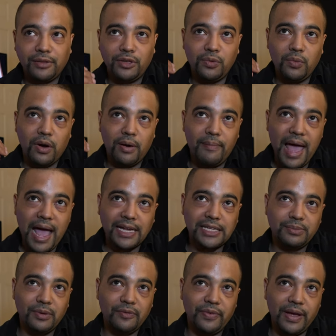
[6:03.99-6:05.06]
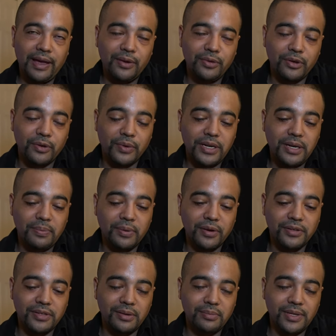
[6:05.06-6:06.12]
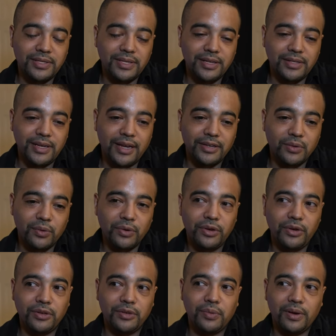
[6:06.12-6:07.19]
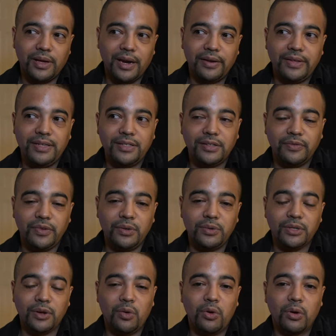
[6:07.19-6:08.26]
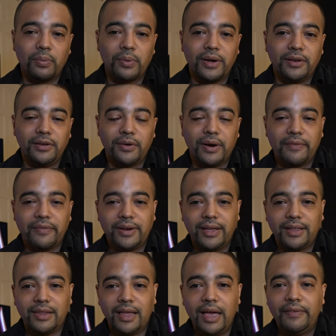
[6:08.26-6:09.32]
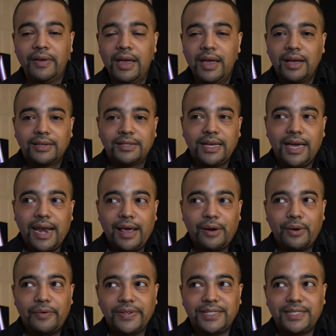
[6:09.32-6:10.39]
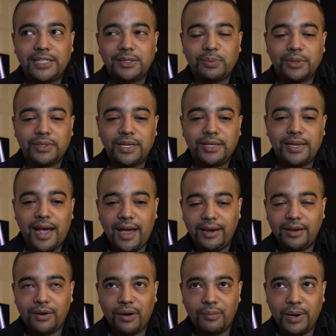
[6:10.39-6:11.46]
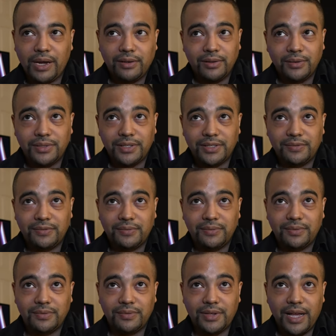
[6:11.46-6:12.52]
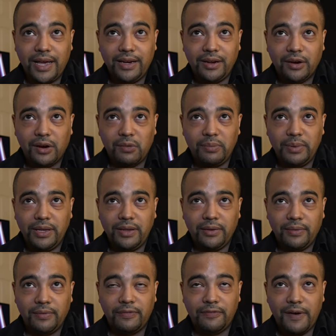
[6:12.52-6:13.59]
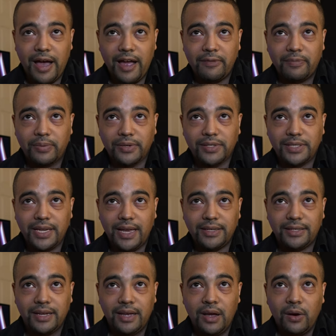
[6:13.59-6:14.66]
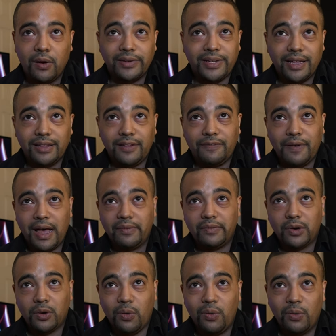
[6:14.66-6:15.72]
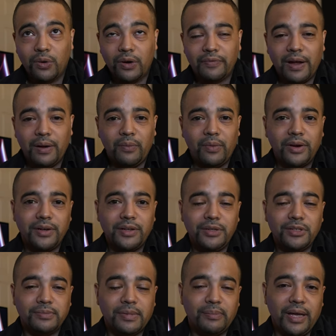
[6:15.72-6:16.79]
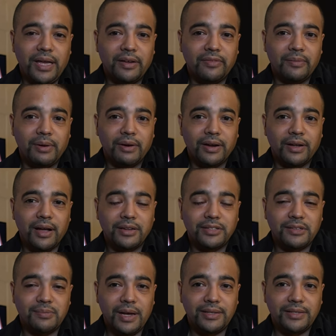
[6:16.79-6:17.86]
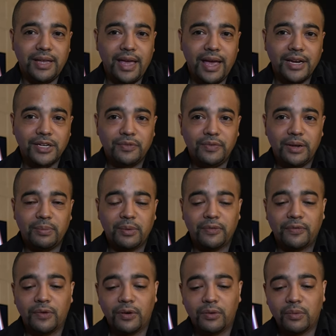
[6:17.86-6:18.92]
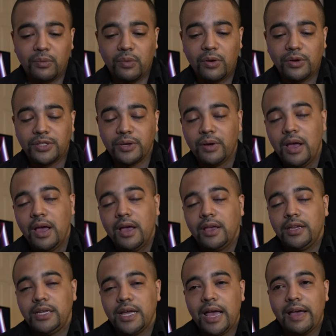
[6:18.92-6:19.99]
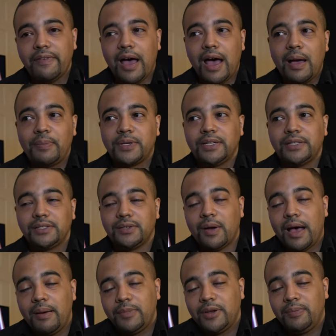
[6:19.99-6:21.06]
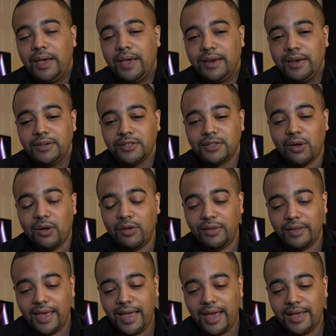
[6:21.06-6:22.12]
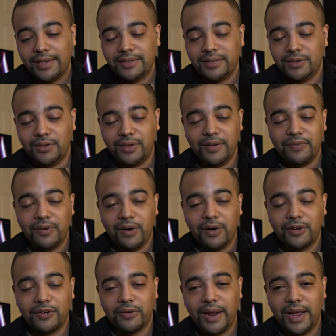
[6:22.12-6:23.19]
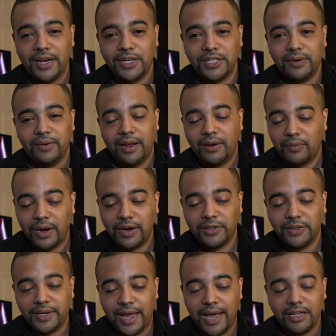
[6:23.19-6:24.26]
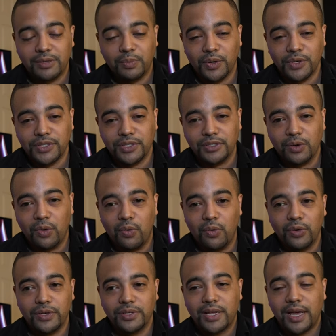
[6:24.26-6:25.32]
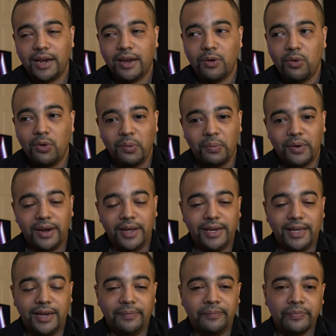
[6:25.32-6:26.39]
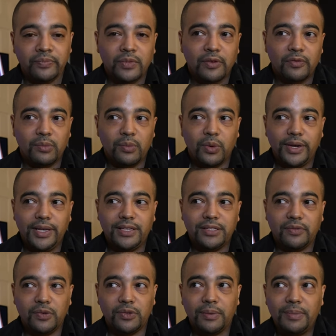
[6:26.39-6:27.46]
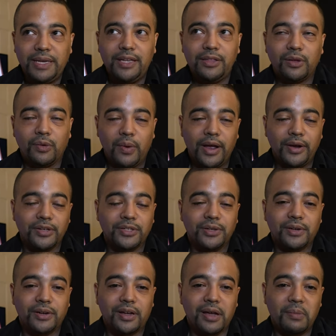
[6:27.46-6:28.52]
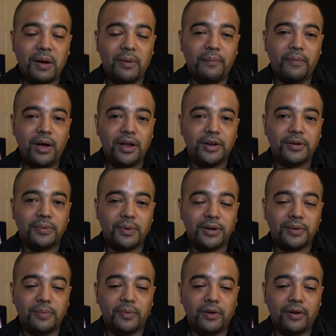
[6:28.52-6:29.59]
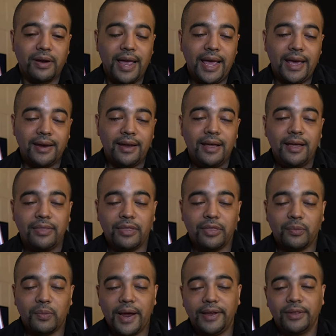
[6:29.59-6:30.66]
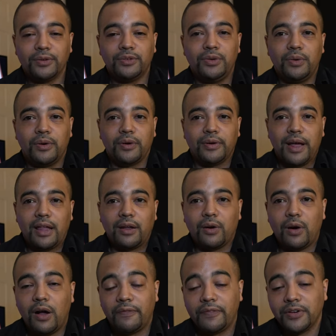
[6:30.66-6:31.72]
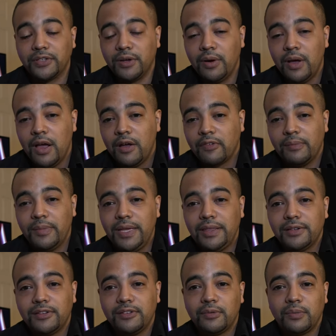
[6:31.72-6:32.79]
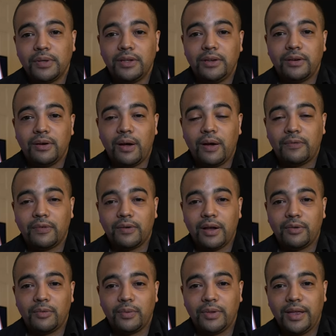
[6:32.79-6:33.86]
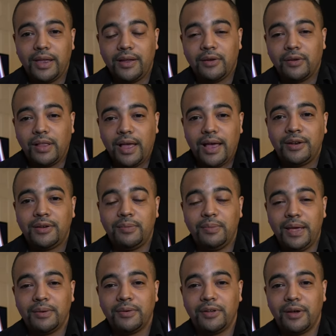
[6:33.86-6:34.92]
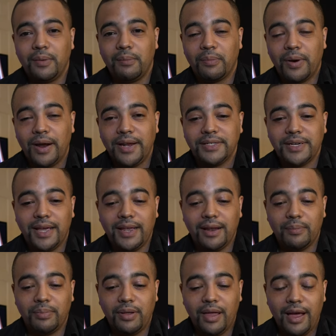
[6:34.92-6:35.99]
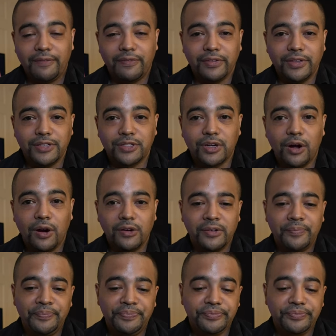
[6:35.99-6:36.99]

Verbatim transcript: Do you want maximum value? The greedy person in me says yes, or do you just want kind of ease of use incorporated into your everyday life? Because again, I don't have a six percent dining card. My closest dining card would be 5% or technically 5 and a quarter if I wanted to use my Bank of America customized cash via preferred reward. So you have options. So I'm debating just all gas, gift card strategy, and regular gas purchases or just kind of incorporating it for more ease of use. I mean, either way, you're still going to come out much, much more ahead than the regular $200 offer. So for me, this is a really good offer. I was really glad to be able to go and branch and apply for this card.